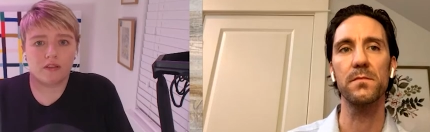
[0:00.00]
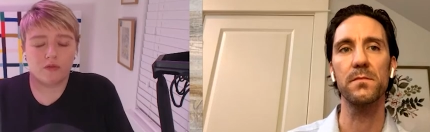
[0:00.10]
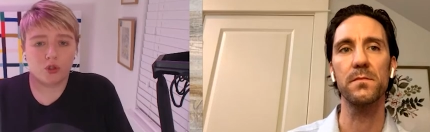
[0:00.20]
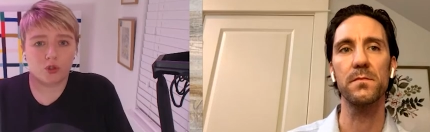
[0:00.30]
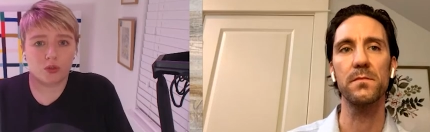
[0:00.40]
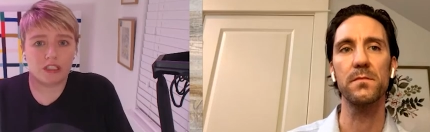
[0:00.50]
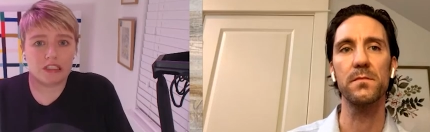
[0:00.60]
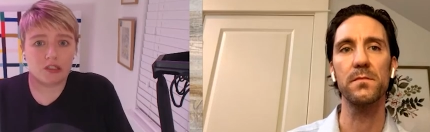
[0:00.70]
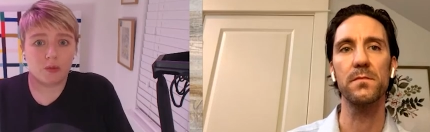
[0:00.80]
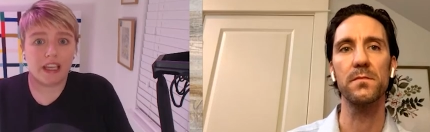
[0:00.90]
Speaker 1: resources
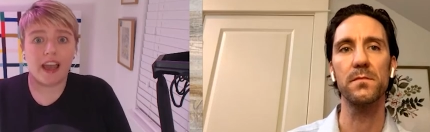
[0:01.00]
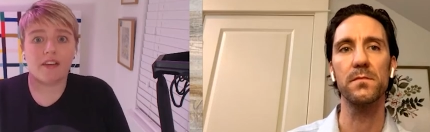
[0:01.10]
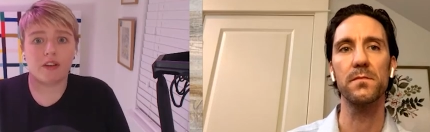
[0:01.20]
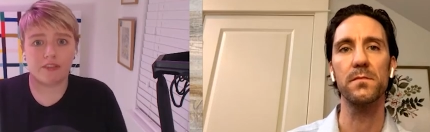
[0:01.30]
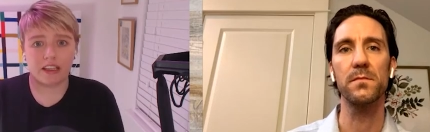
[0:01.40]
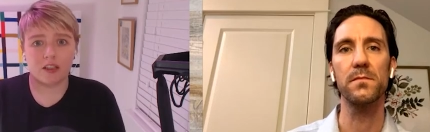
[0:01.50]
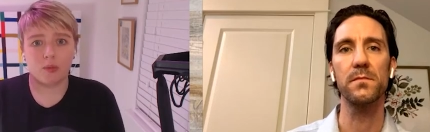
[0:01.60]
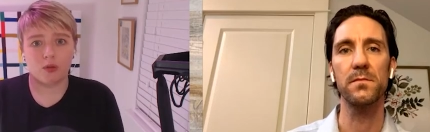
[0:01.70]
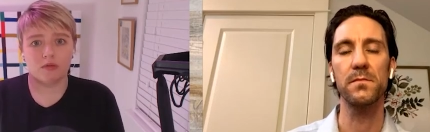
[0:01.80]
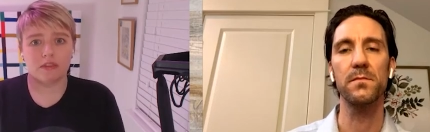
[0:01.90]
do we have
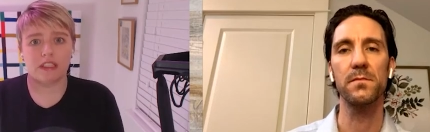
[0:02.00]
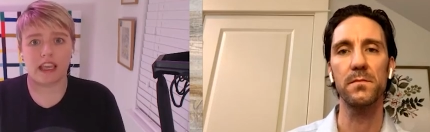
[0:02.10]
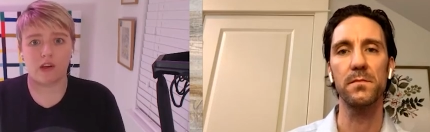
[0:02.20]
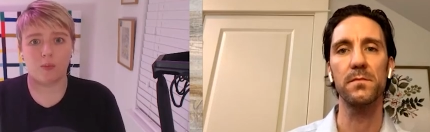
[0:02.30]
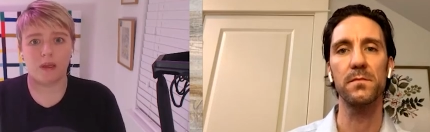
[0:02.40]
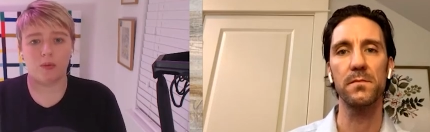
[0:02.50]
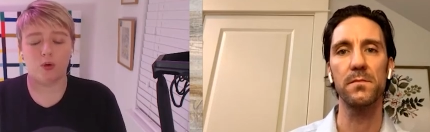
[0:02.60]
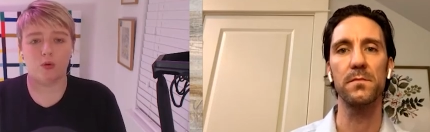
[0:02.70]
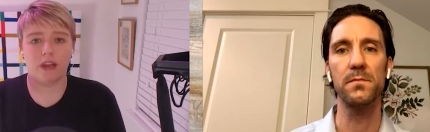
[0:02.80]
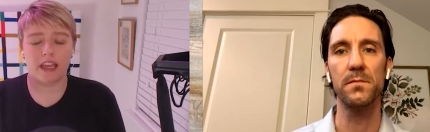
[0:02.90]
available to help
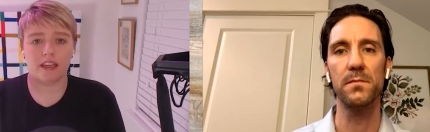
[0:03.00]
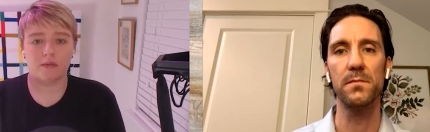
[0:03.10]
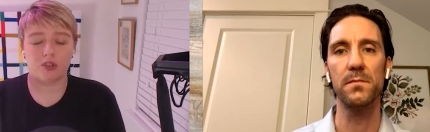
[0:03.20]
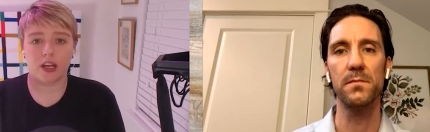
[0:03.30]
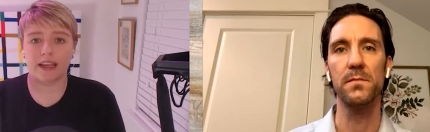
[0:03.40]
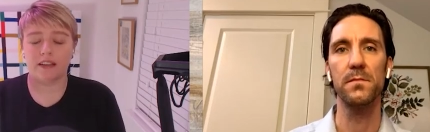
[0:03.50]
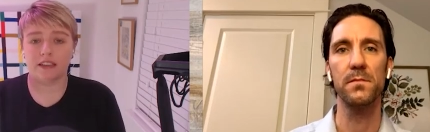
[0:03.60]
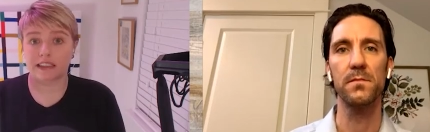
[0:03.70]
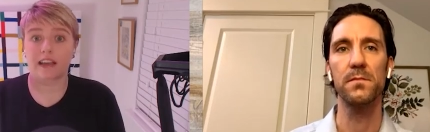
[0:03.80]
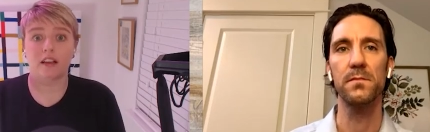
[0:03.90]
people um, try and
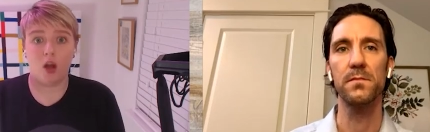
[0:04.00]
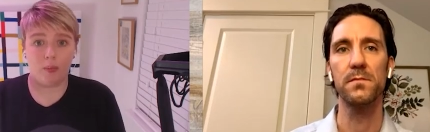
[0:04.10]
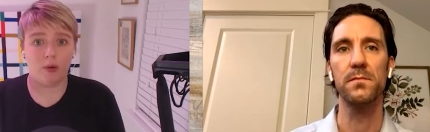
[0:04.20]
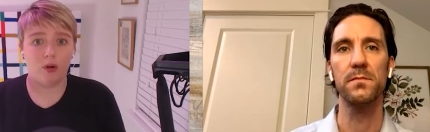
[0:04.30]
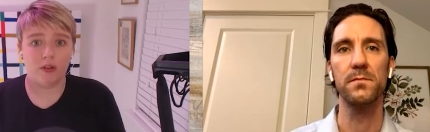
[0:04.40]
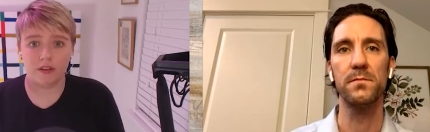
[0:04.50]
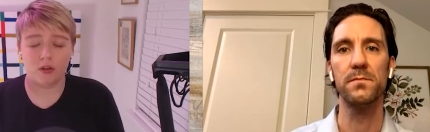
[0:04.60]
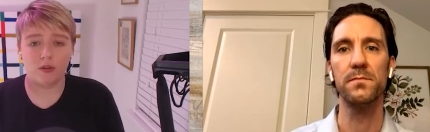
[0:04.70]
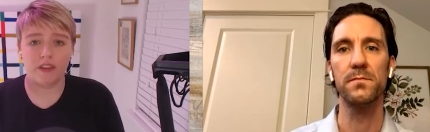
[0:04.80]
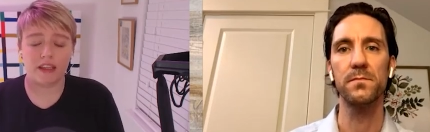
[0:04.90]
skill up on
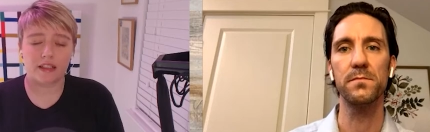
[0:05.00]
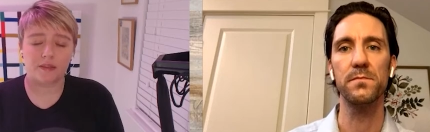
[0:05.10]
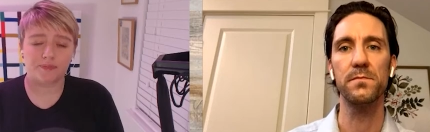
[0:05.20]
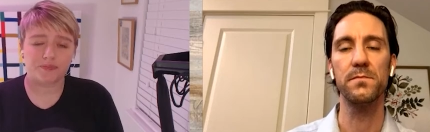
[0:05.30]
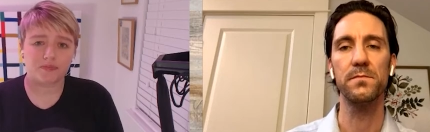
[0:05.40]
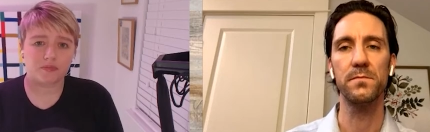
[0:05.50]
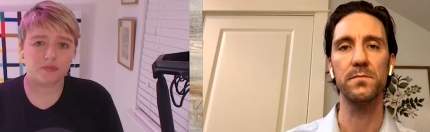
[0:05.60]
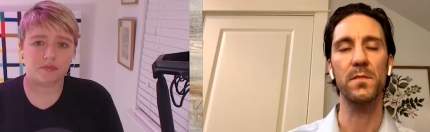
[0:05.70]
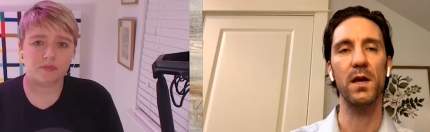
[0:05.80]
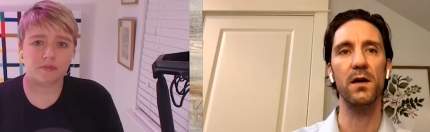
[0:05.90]
on this?
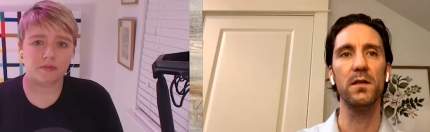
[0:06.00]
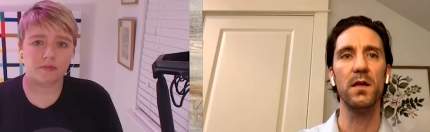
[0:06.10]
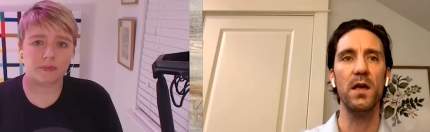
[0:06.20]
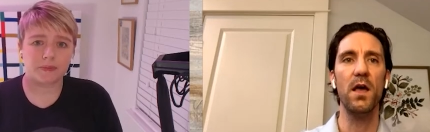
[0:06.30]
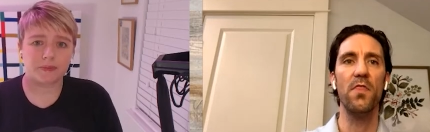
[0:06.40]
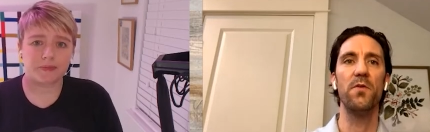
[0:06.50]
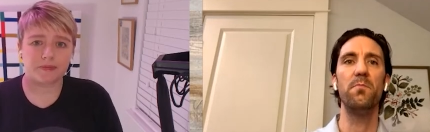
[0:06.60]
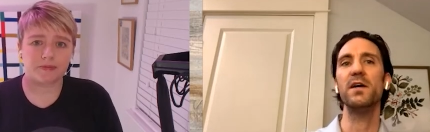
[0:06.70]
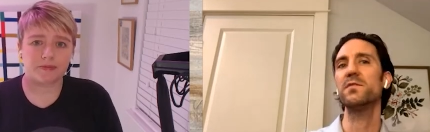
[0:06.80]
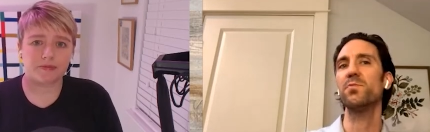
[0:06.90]
Speaker 2: Yeah, the
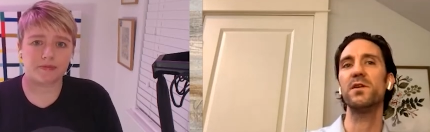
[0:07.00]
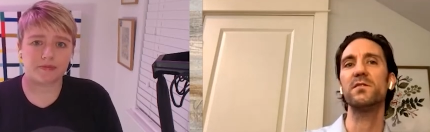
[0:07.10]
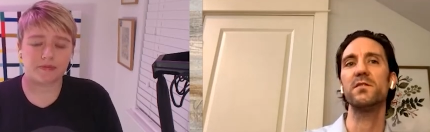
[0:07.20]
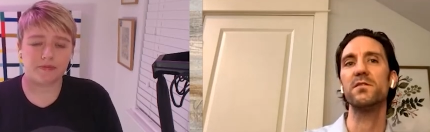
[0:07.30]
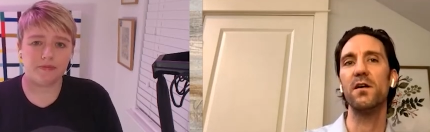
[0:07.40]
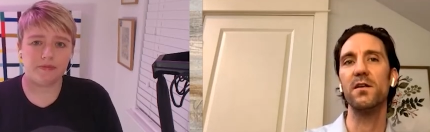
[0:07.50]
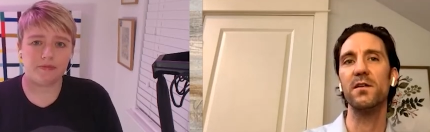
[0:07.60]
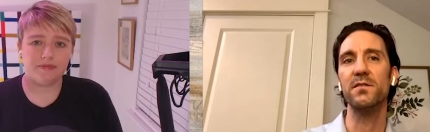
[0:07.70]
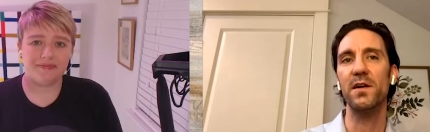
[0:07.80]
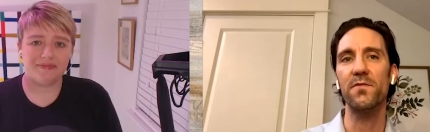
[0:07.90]
best place to
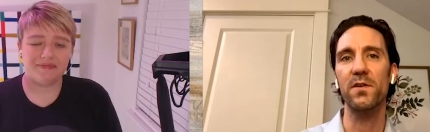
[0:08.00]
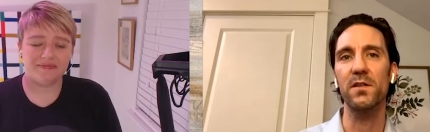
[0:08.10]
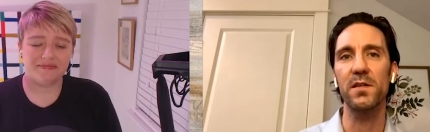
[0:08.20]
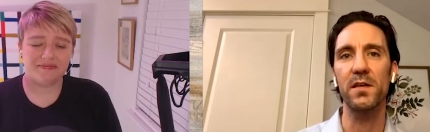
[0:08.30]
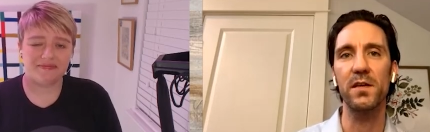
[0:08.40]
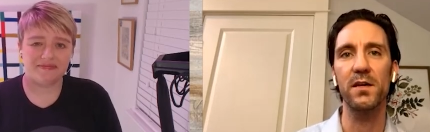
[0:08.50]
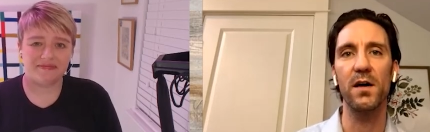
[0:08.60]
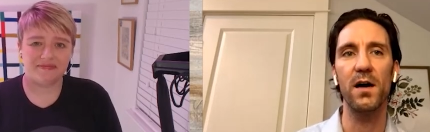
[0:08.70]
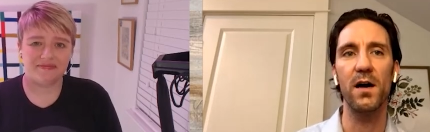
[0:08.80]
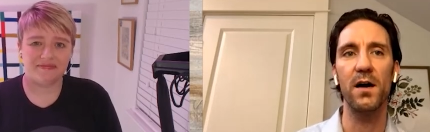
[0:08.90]
start is definitely
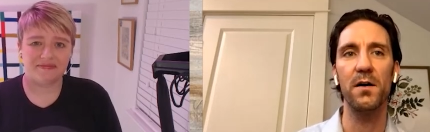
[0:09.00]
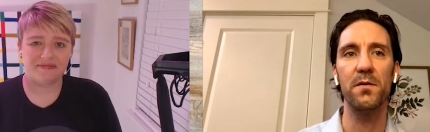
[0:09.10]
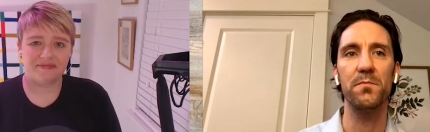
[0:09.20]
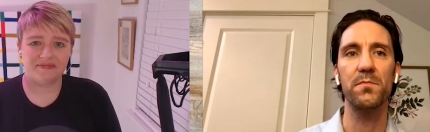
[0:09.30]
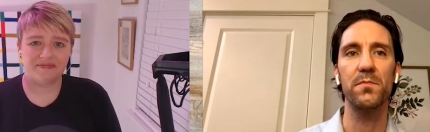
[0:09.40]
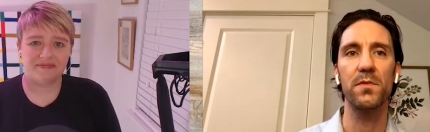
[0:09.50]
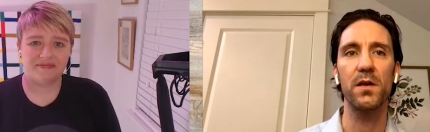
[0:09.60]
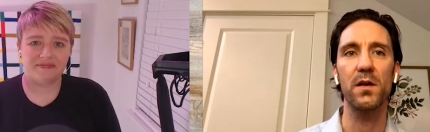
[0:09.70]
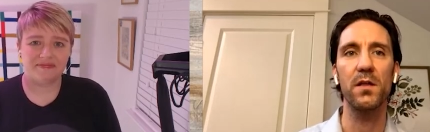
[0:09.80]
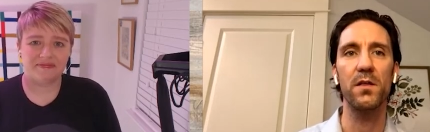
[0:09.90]
uh,
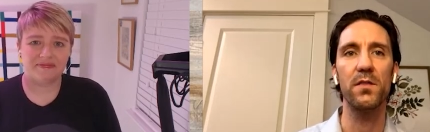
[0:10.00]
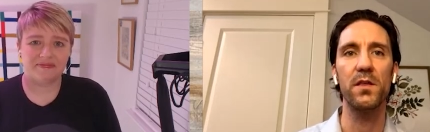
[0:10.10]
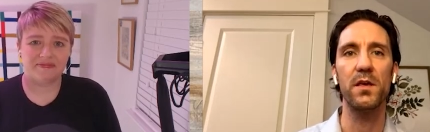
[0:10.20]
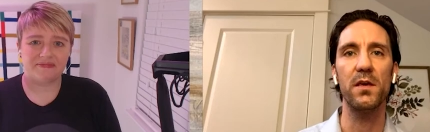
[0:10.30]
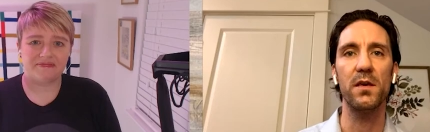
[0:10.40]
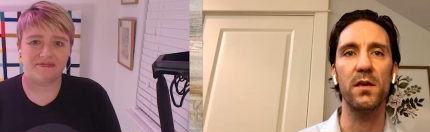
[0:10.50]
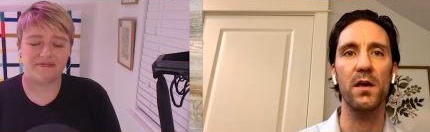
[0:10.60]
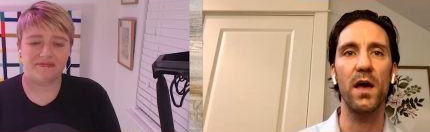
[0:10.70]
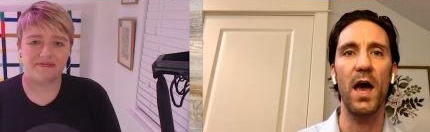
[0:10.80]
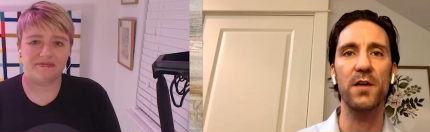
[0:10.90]

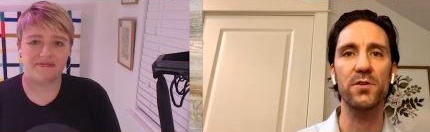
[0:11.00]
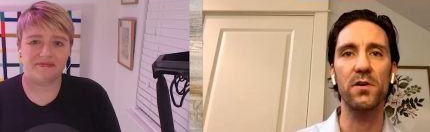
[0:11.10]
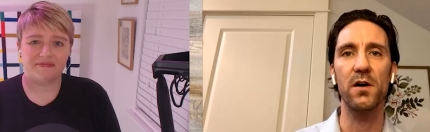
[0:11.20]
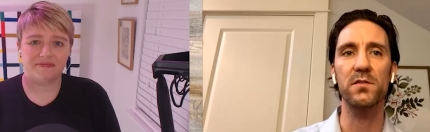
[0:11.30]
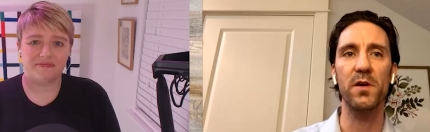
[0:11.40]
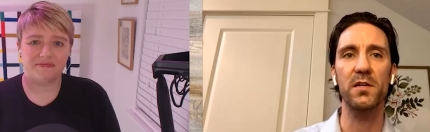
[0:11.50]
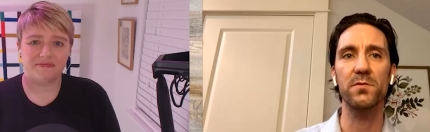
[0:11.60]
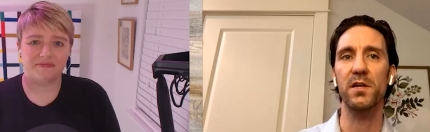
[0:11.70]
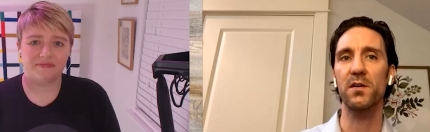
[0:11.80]
the Azure Cost Management